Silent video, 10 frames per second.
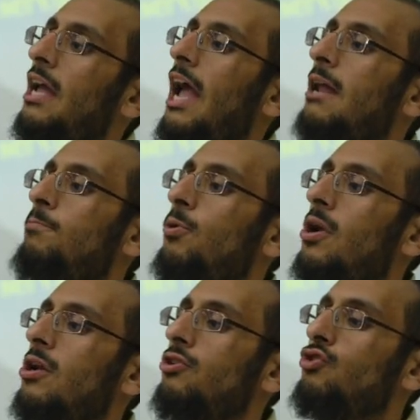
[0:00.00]
and put
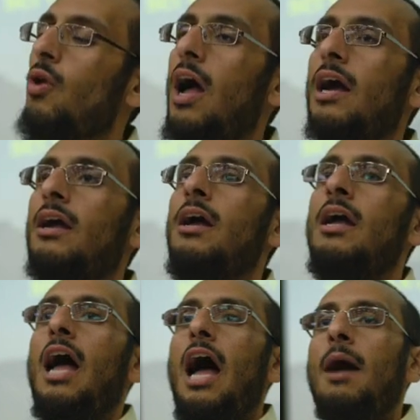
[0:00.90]
on a truck
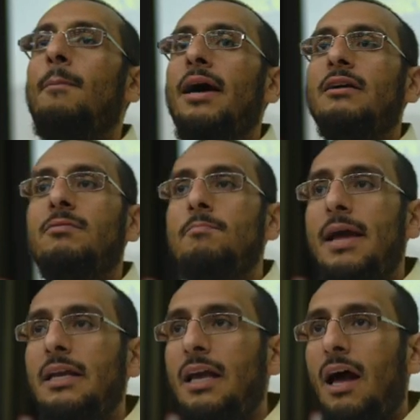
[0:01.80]
amongst
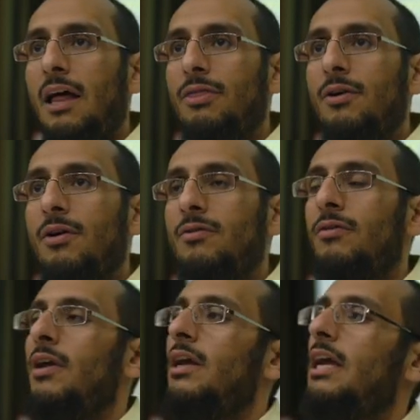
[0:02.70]
many others
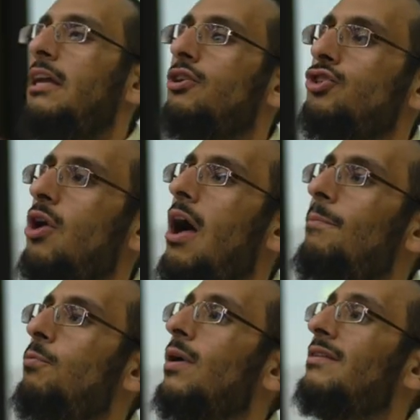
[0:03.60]
in a
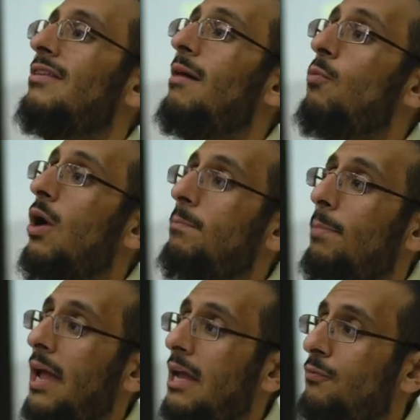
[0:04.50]
shop where someone
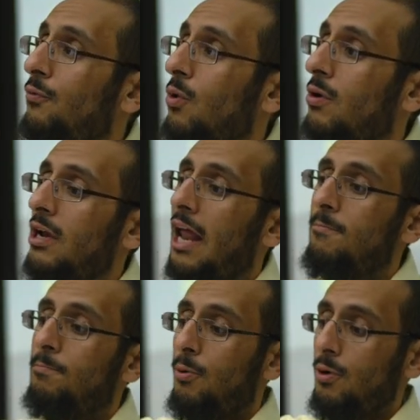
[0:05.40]
paid for it
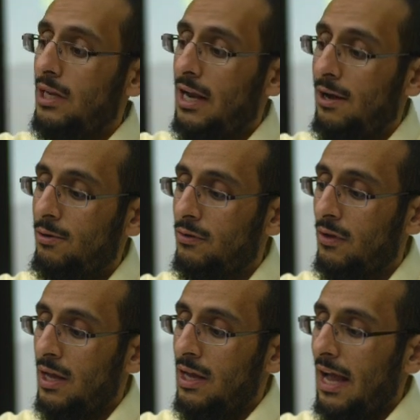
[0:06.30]
and put it out.
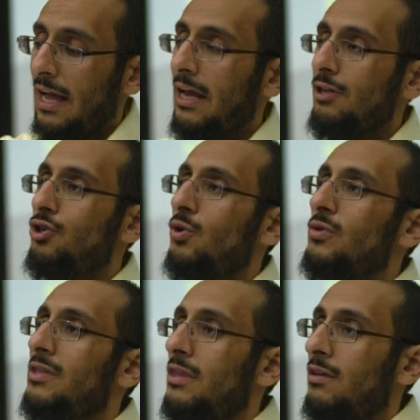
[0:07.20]
And I
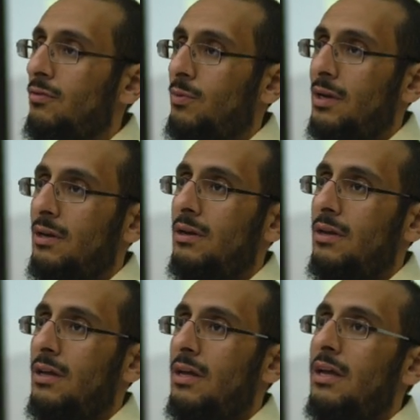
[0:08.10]
chose this one
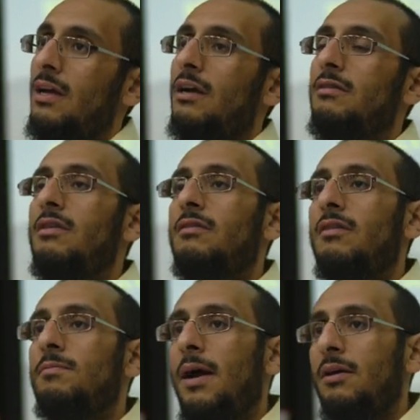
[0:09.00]
because this
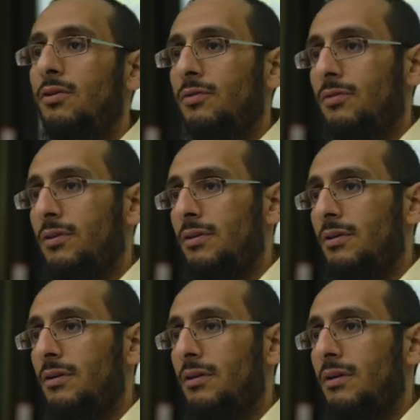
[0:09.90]
is my rizq.
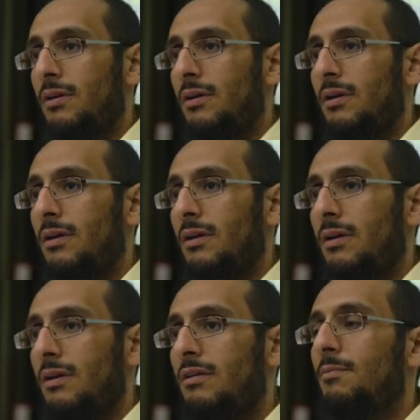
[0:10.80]

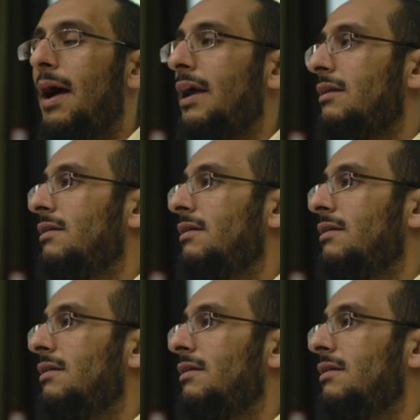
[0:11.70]
It's mine.